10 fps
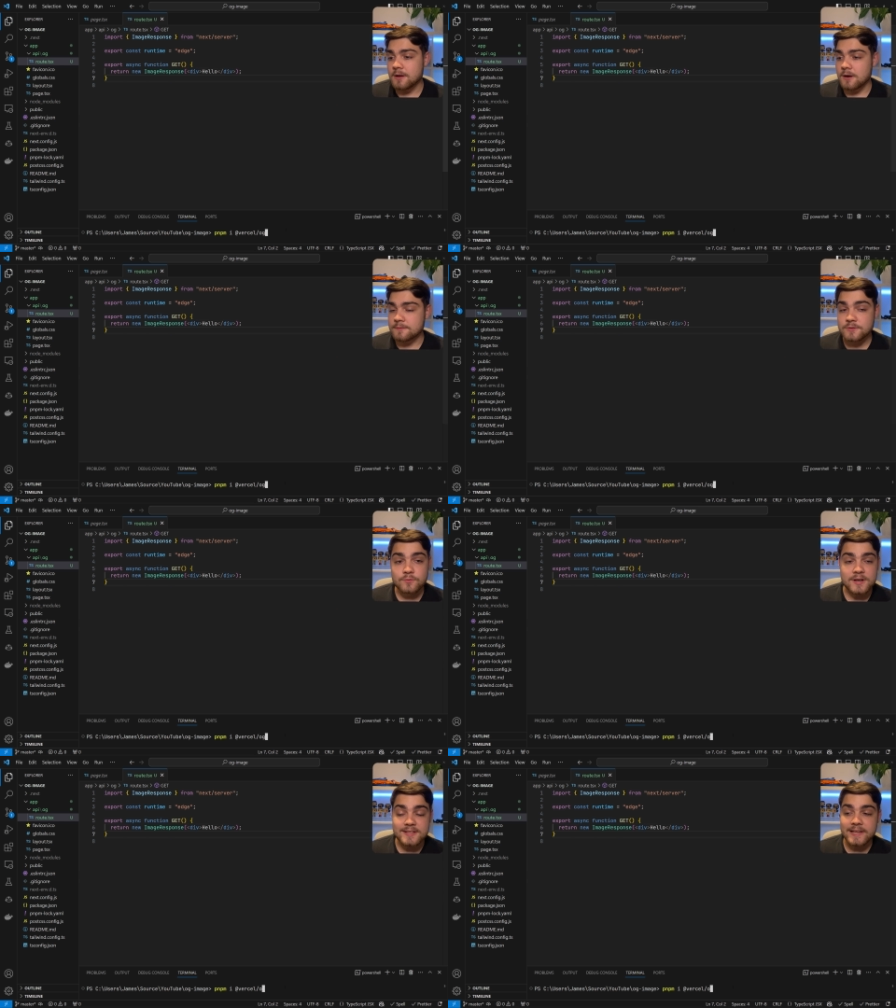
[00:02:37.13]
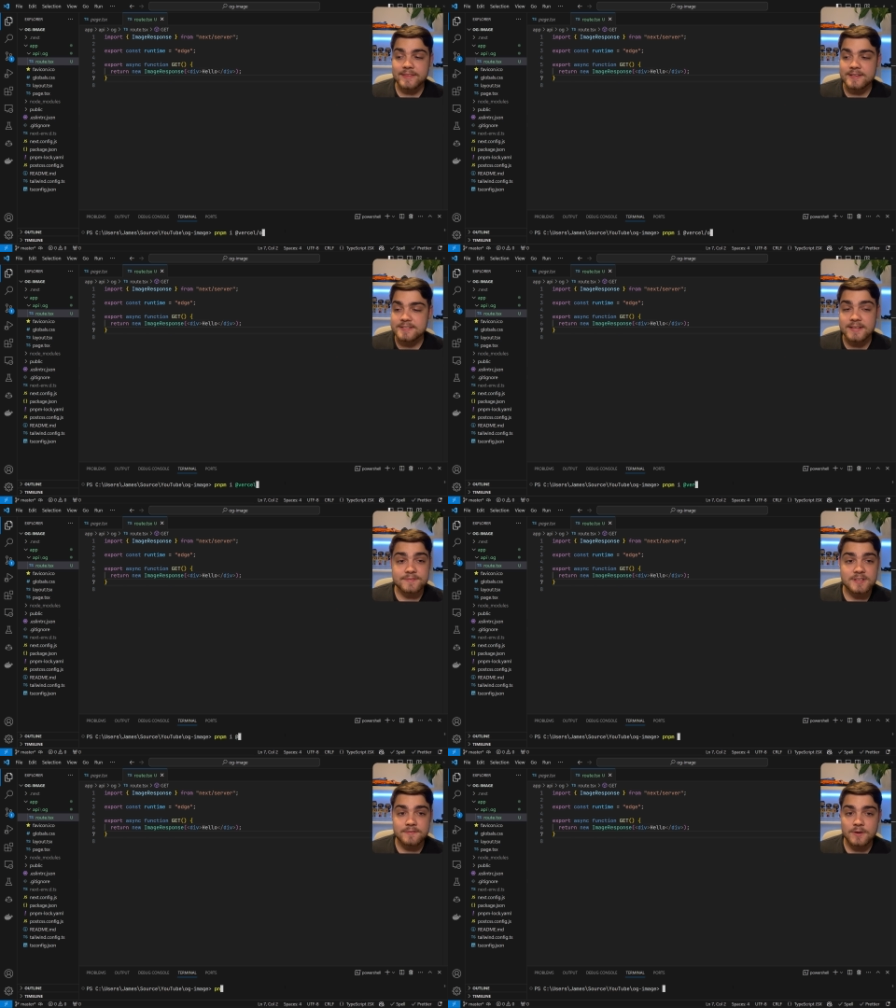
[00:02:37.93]
after running the dev
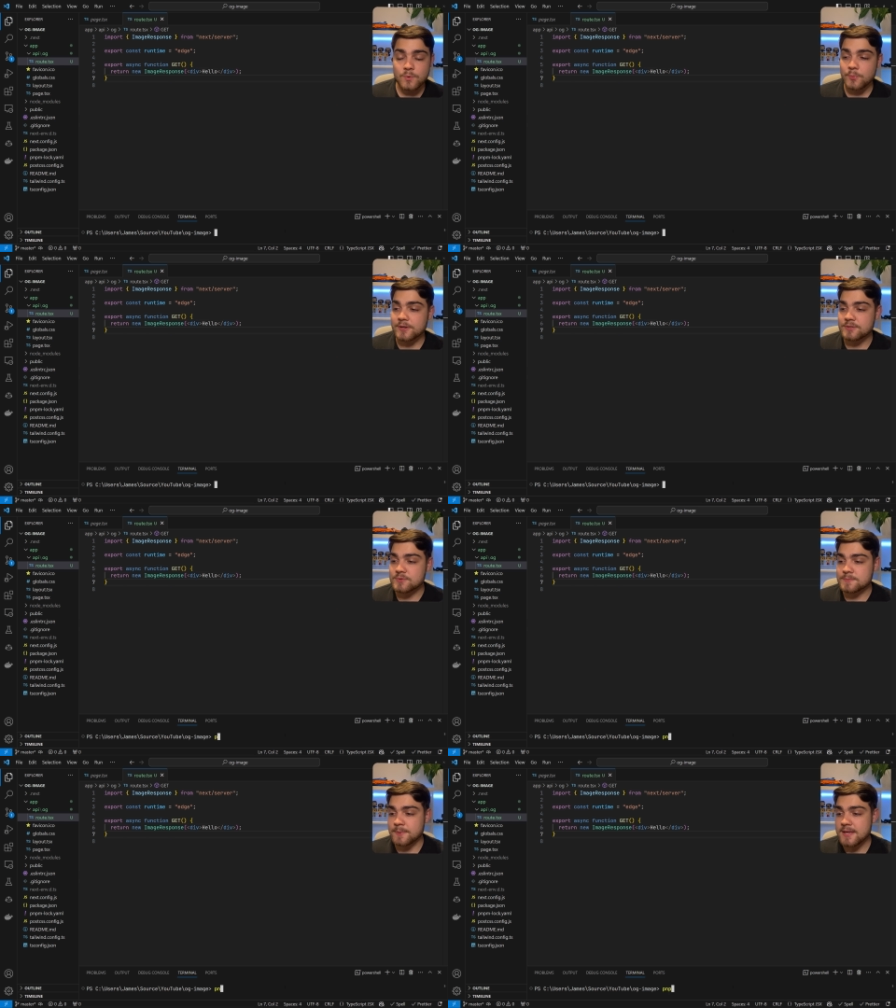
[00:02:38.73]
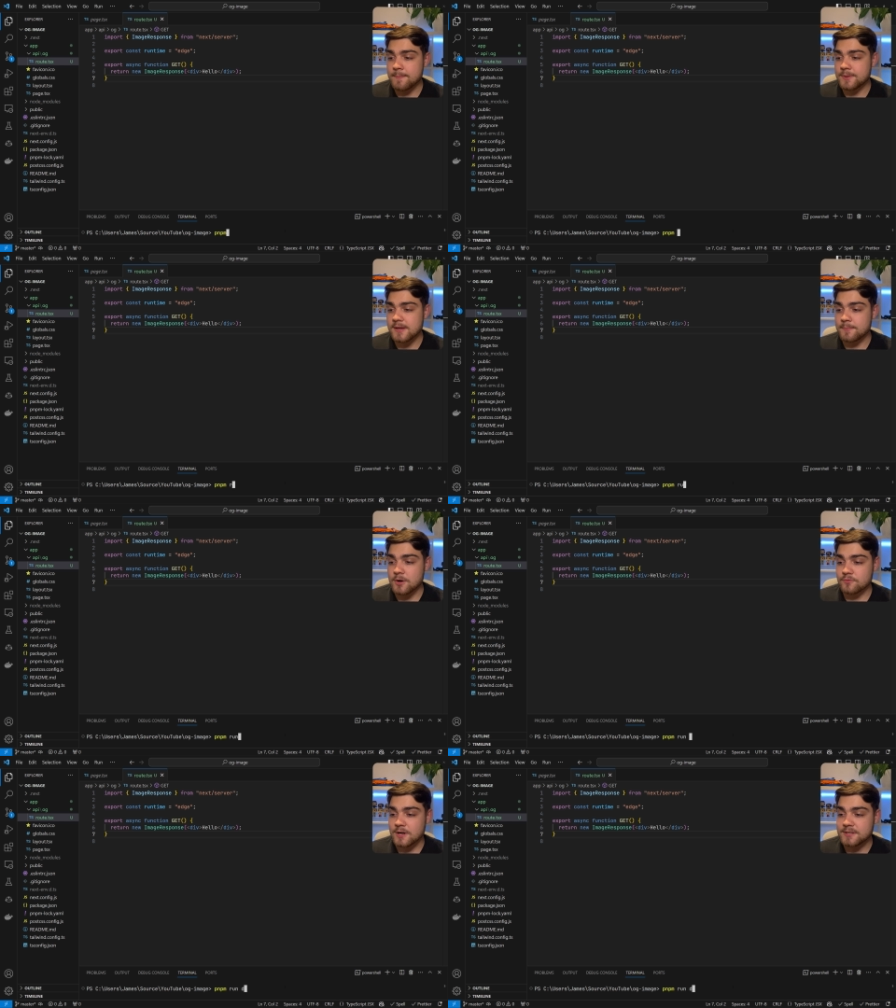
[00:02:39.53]
server, what we're going to do is pnpm
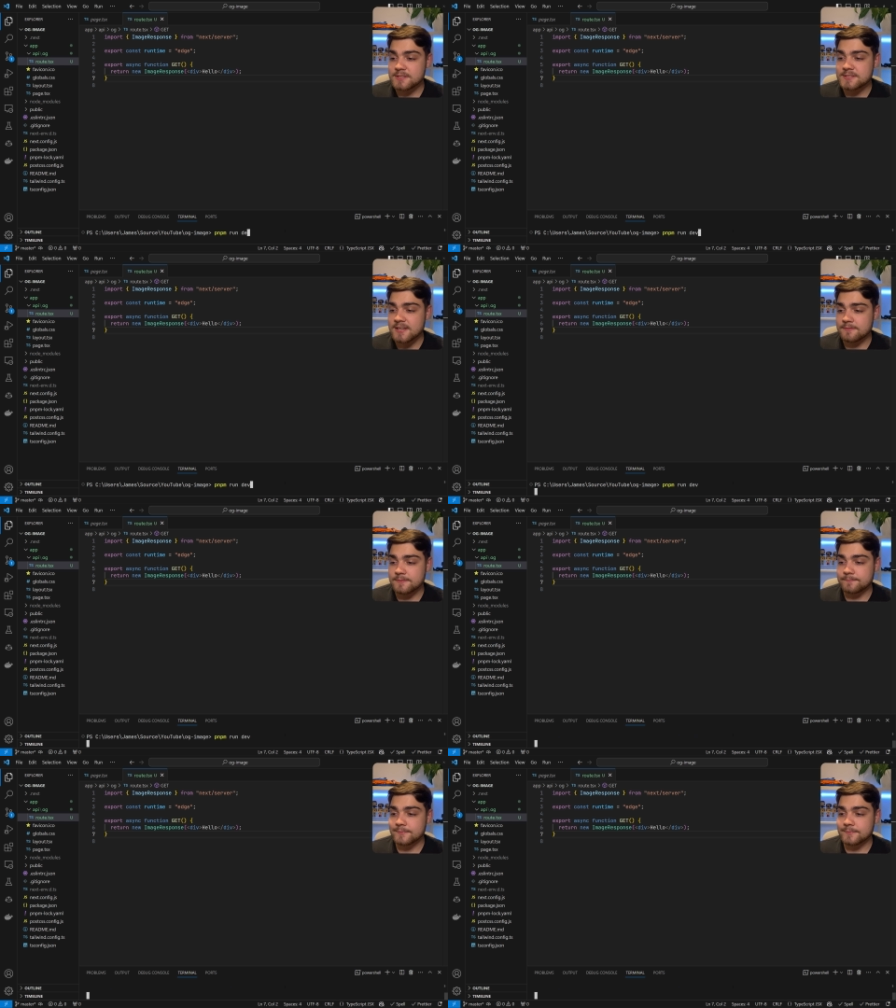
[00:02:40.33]
run dev.